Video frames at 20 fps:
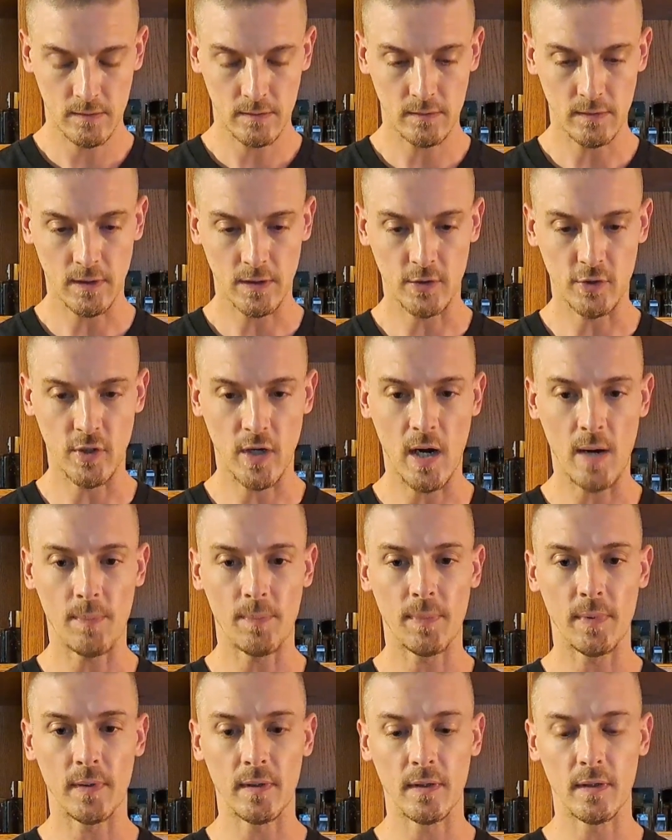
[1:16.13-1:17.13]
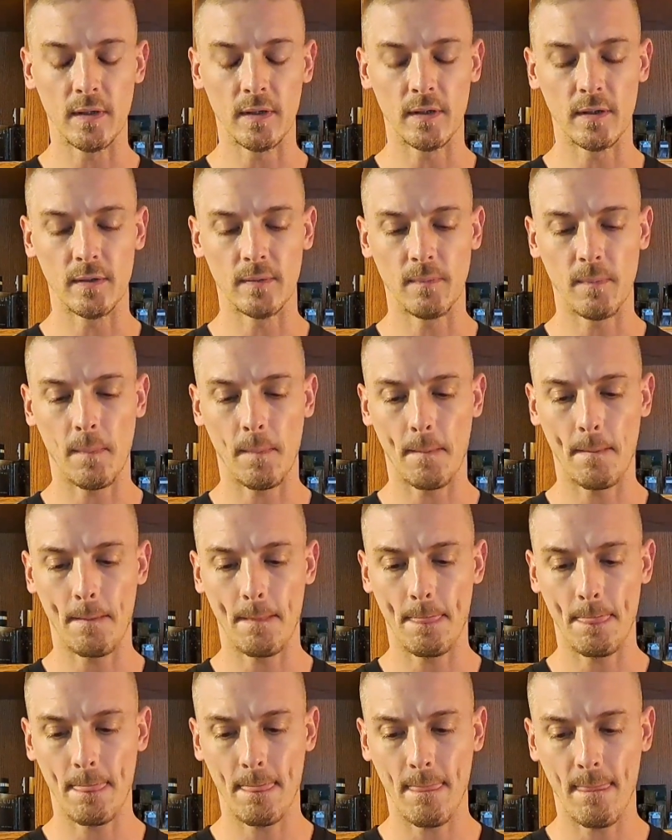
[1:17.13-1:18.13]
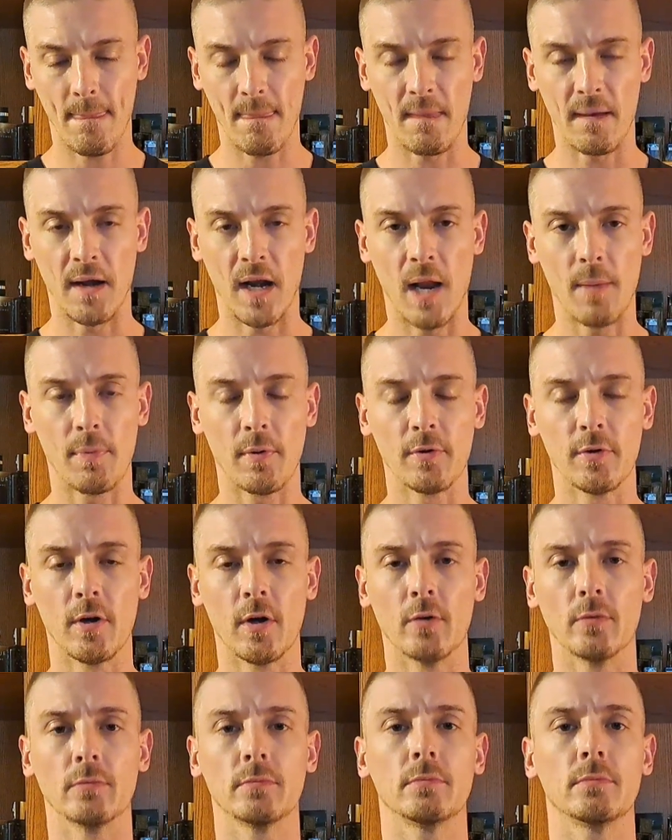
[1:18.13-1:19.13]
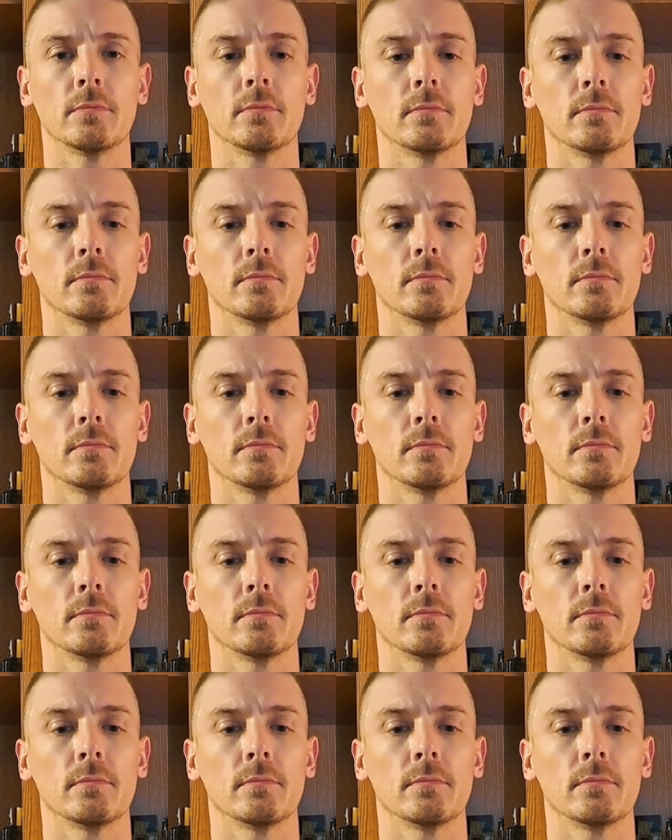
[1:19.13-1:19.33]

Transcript: they drop an apple note